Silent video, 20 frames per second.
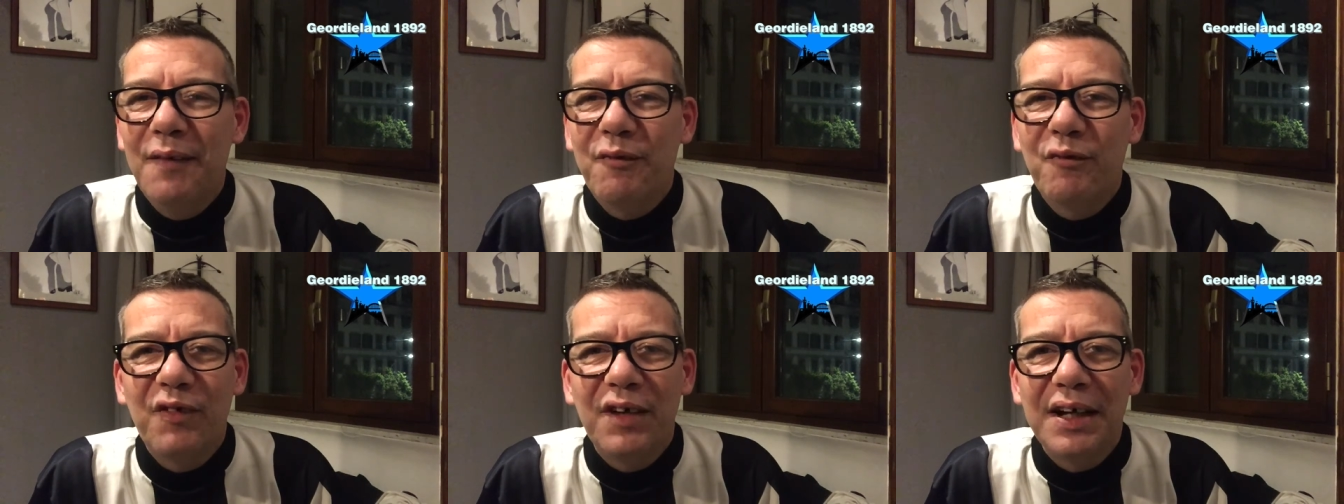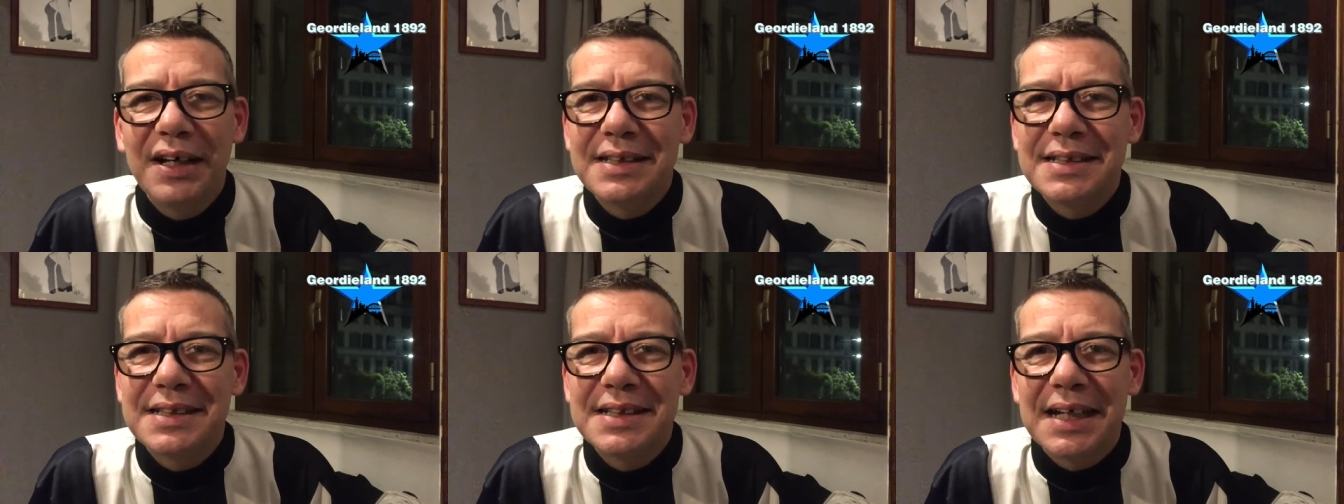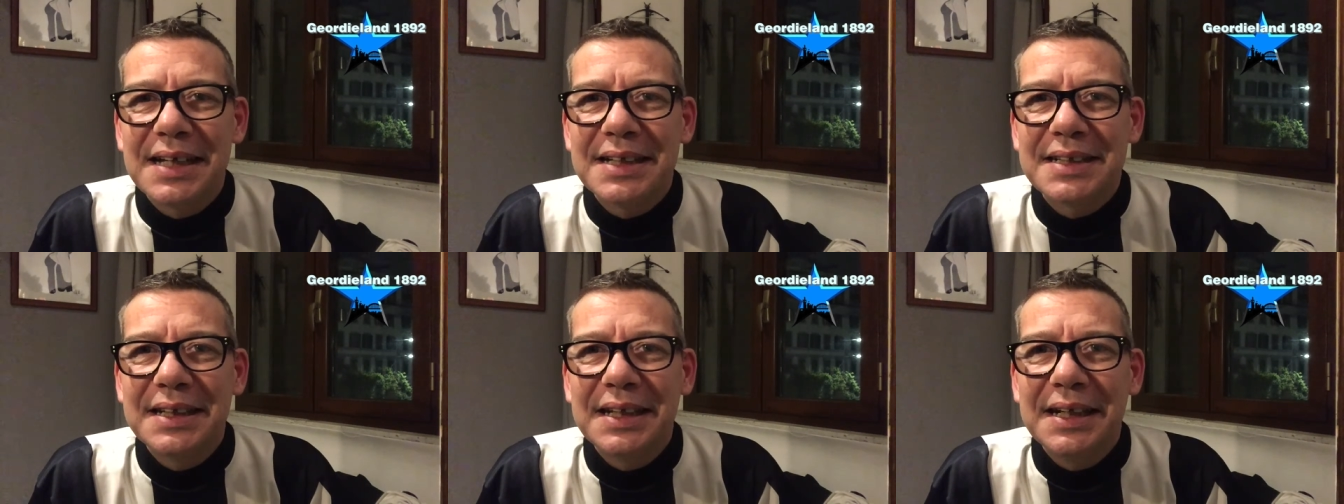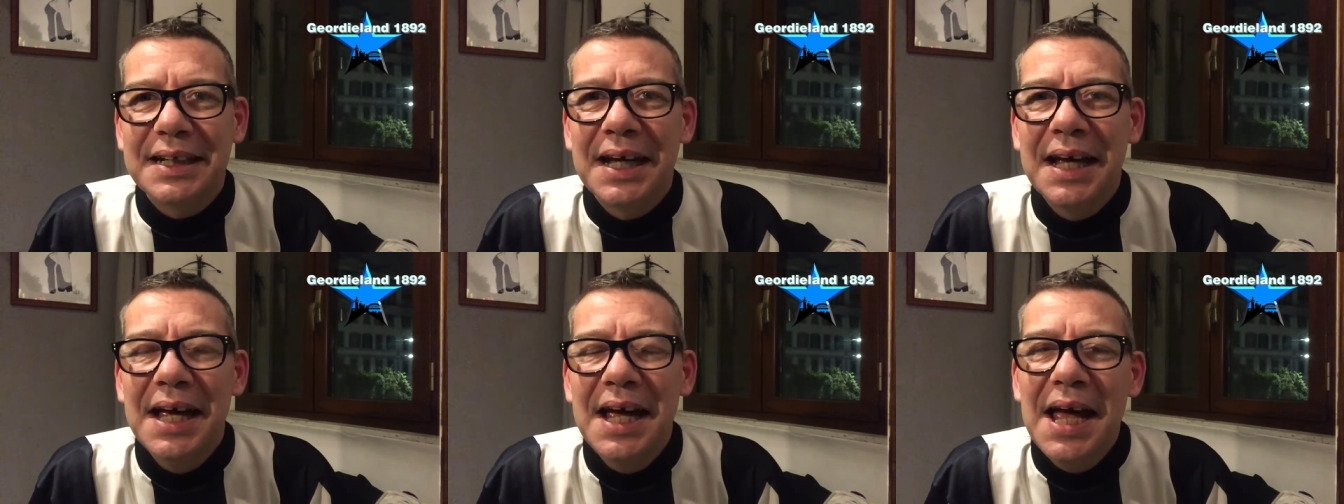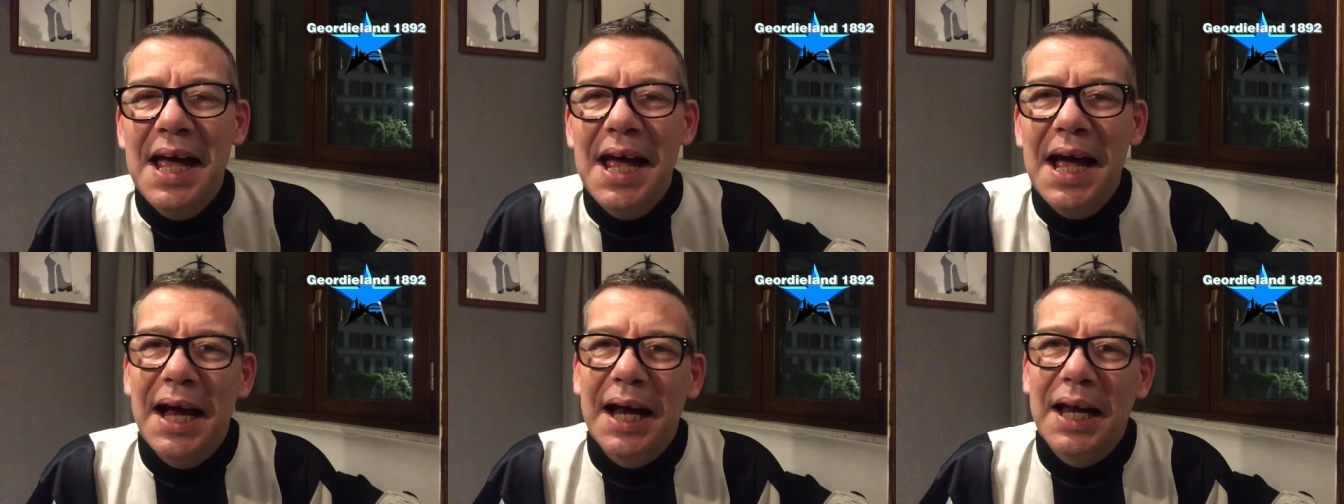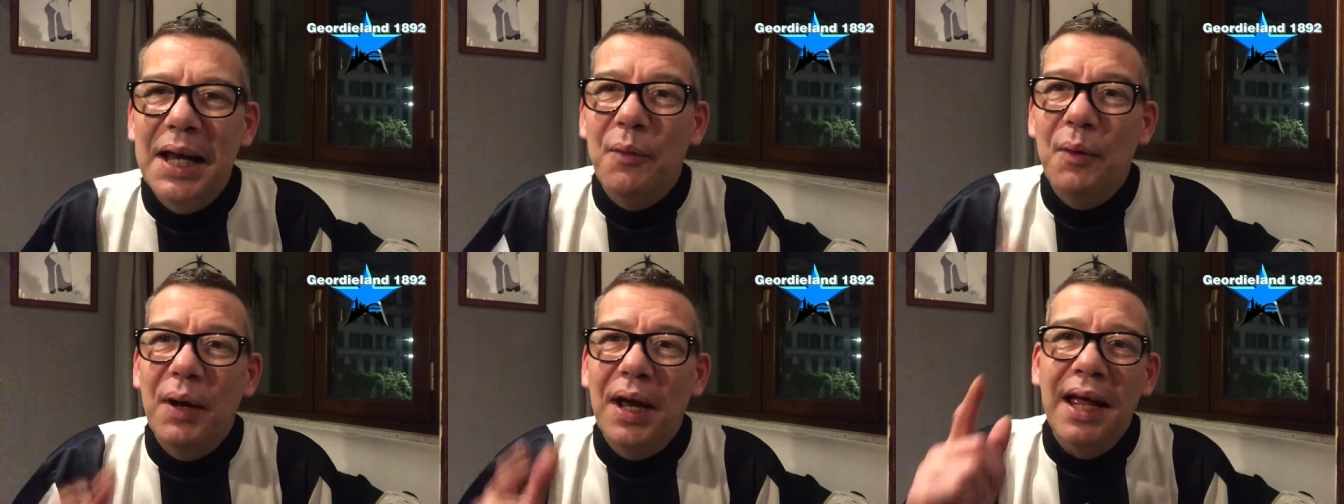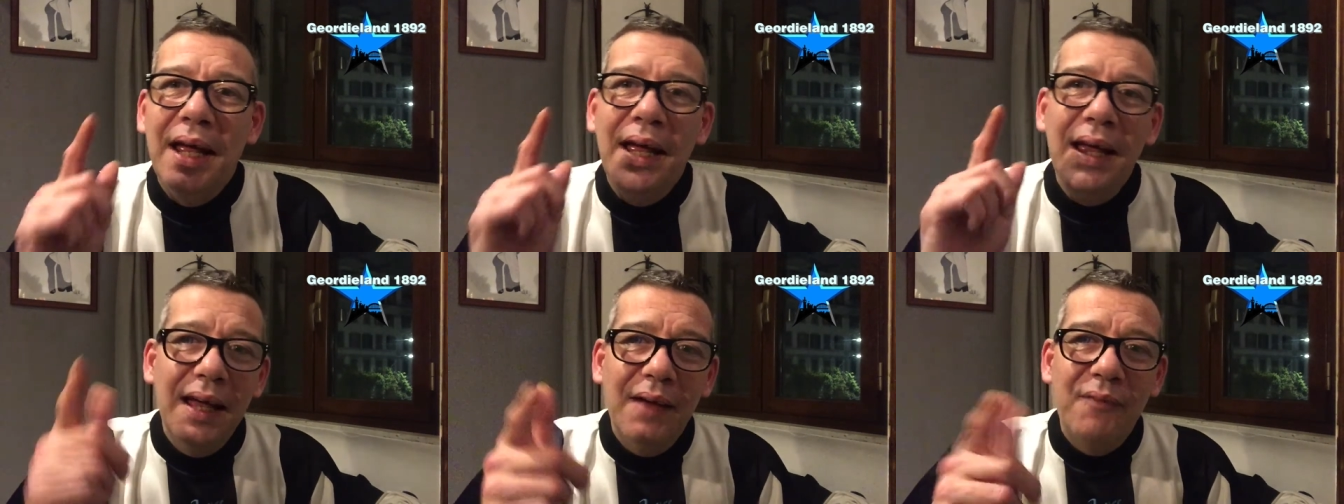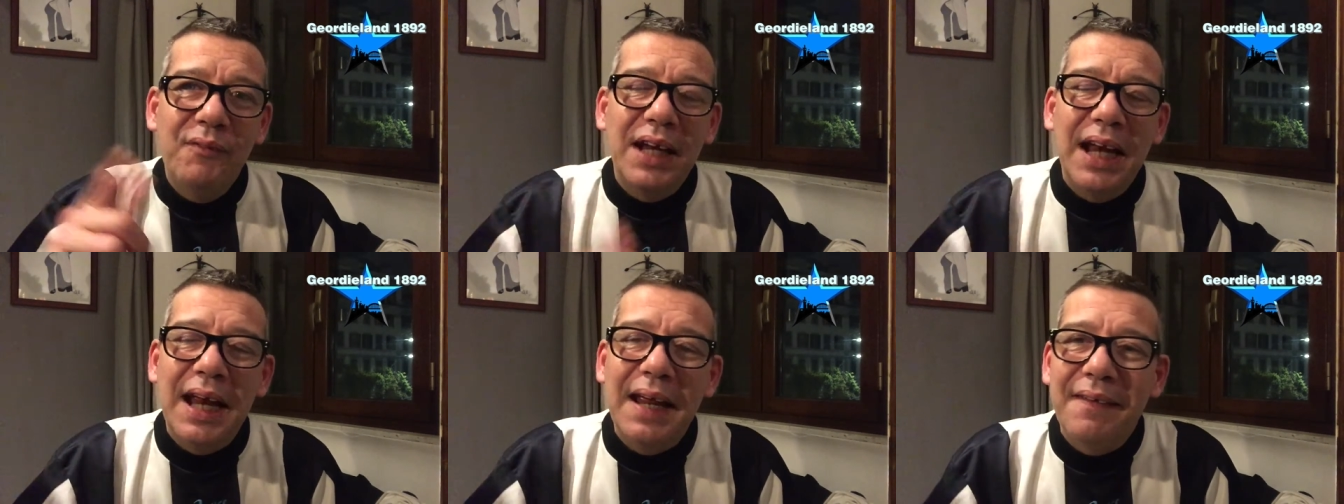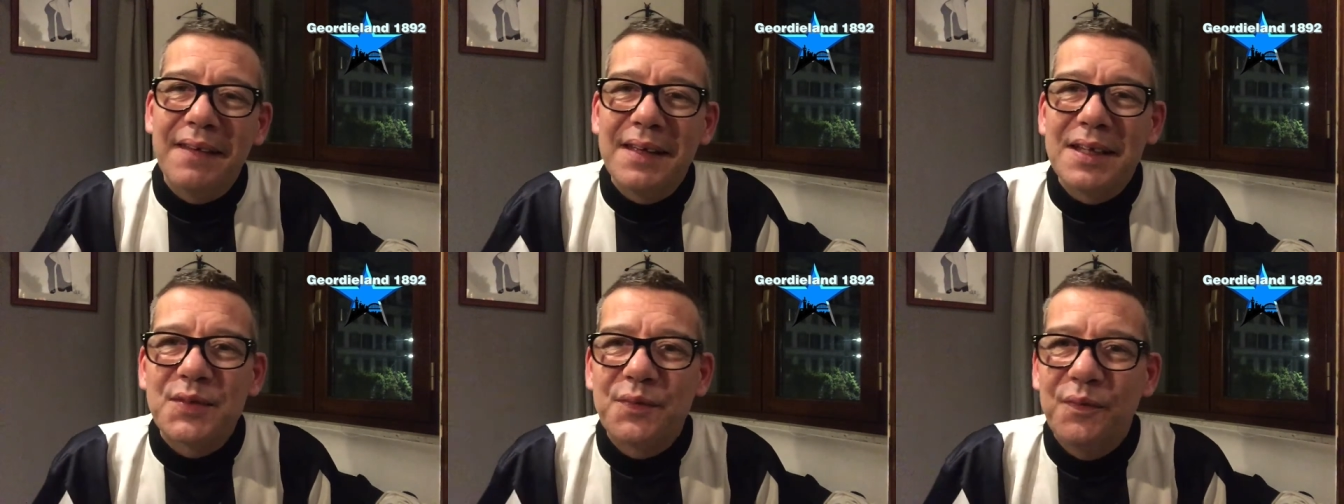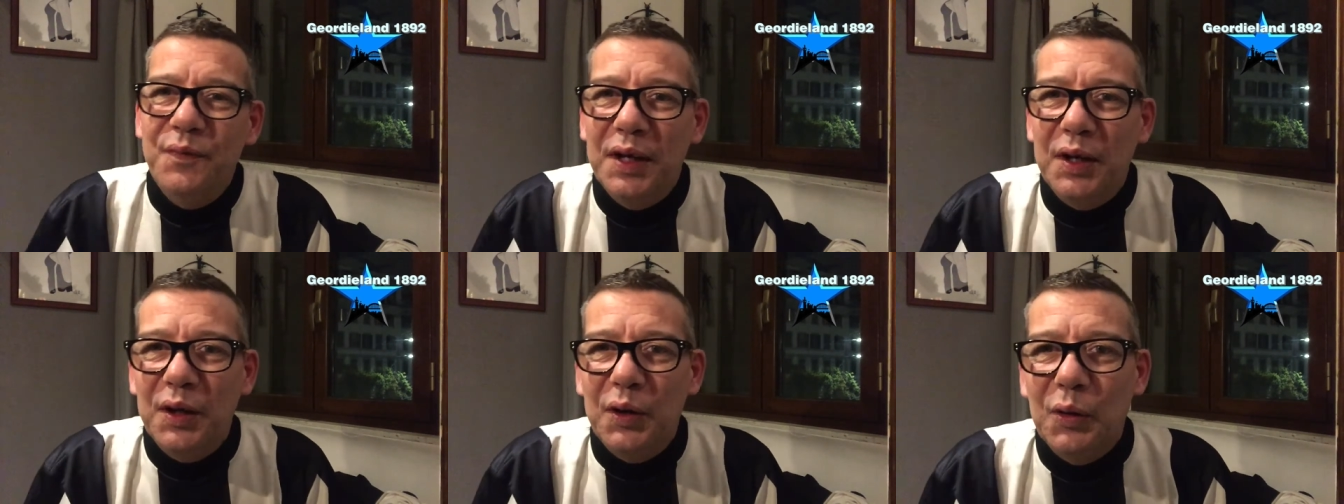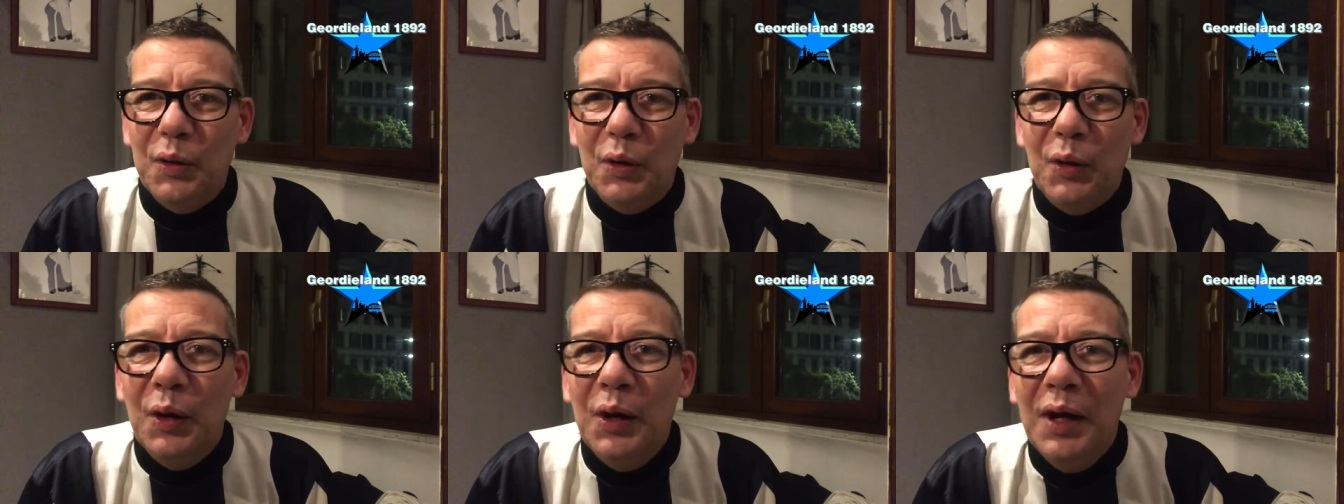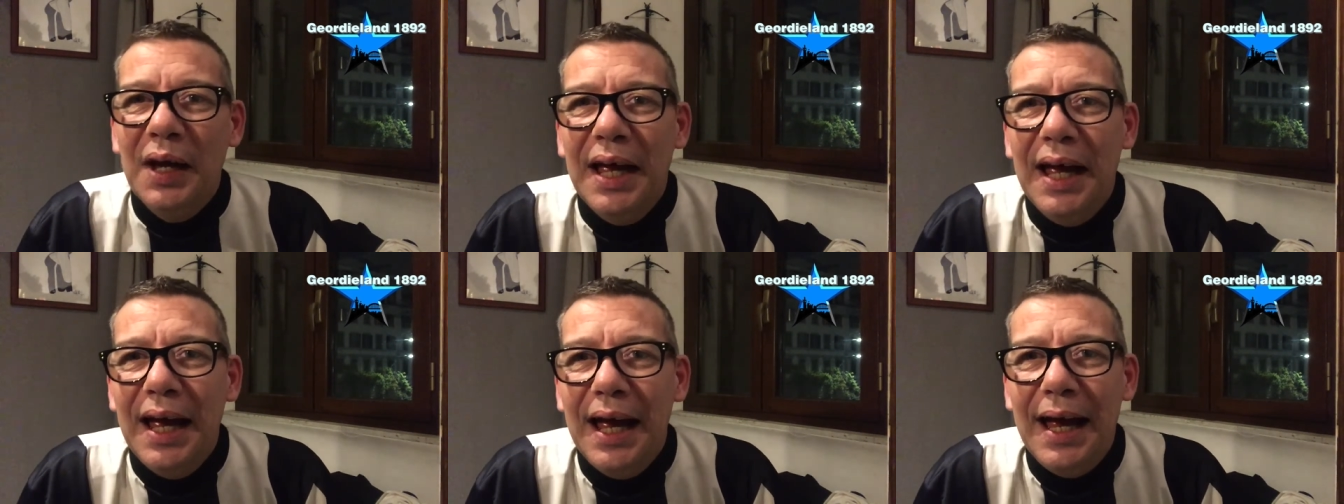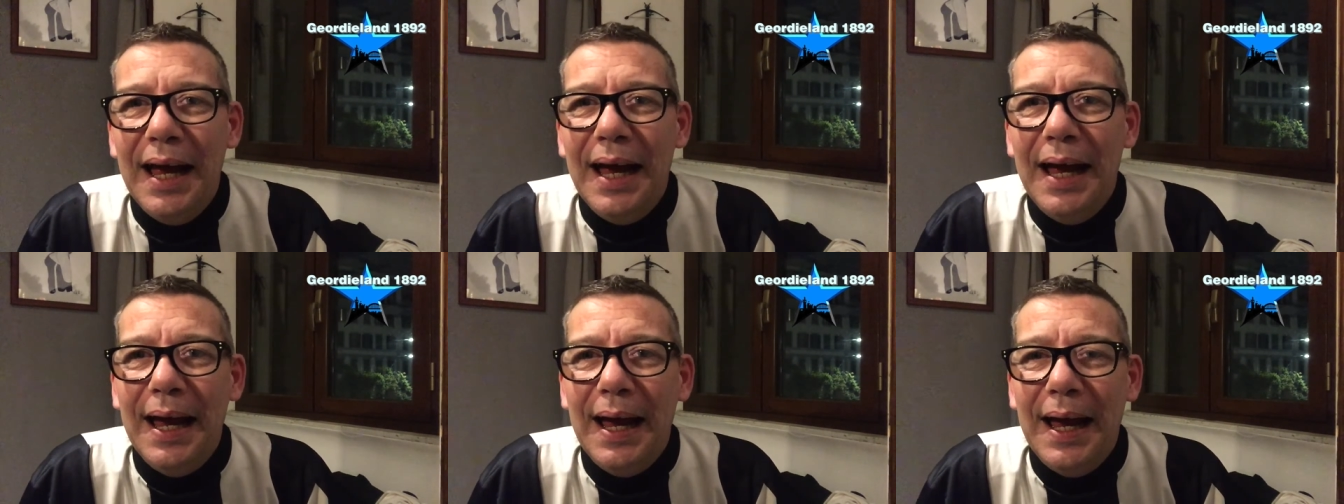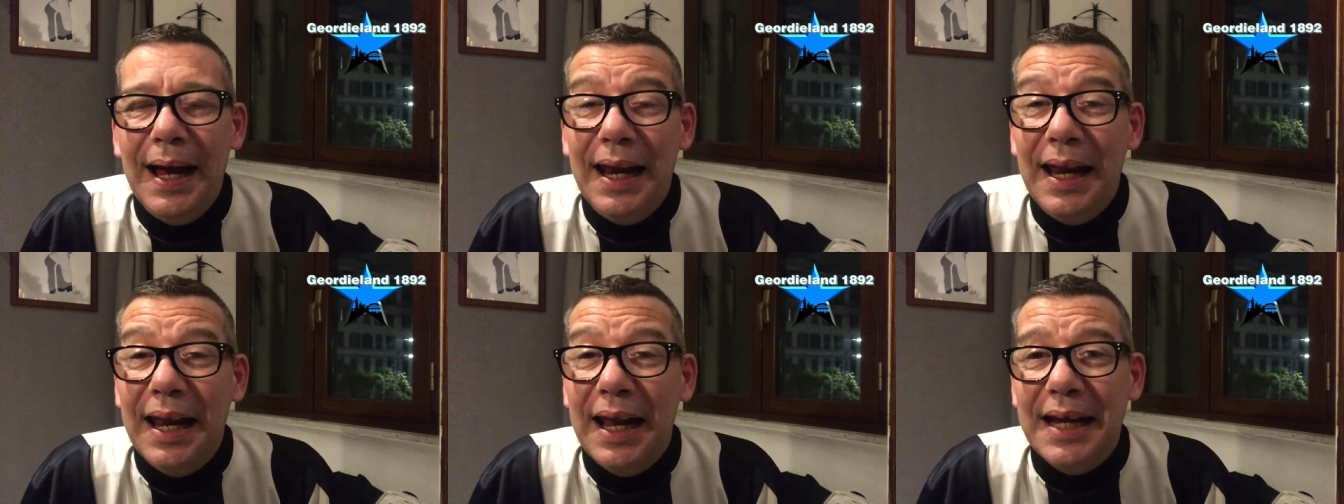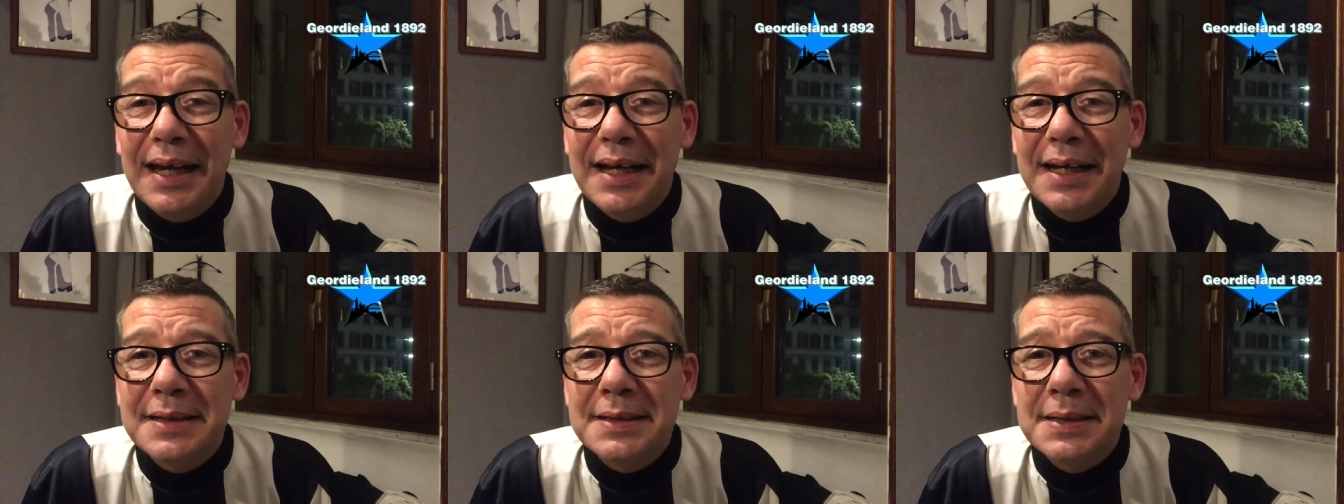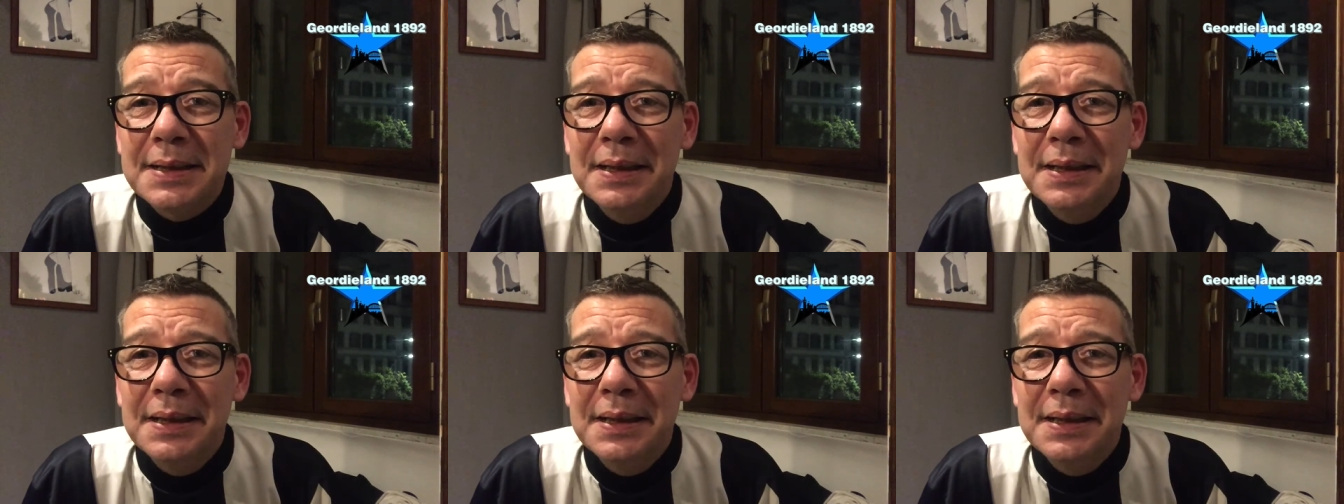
Fantastic. Anyway, if you like this video, like it.